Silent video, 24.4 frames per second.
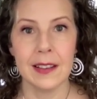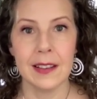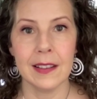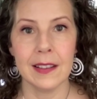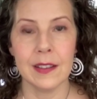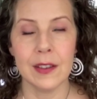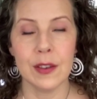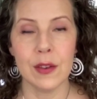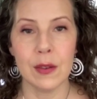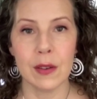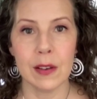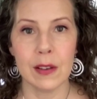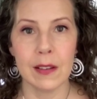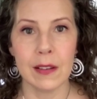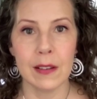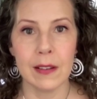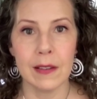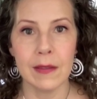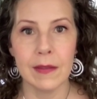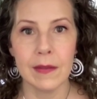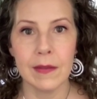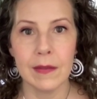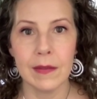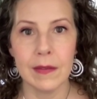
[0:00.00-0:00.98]
your
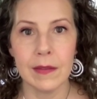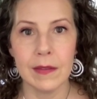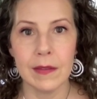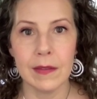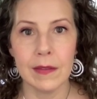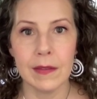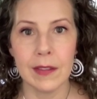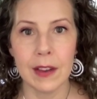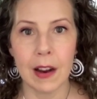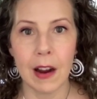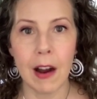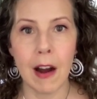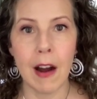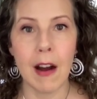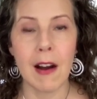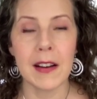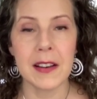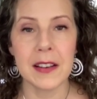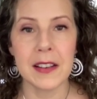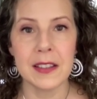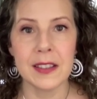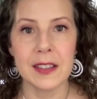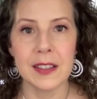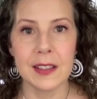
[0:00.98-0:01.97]

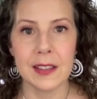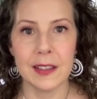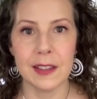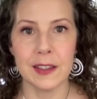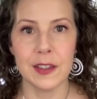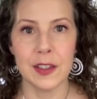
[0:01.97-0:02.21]
honest,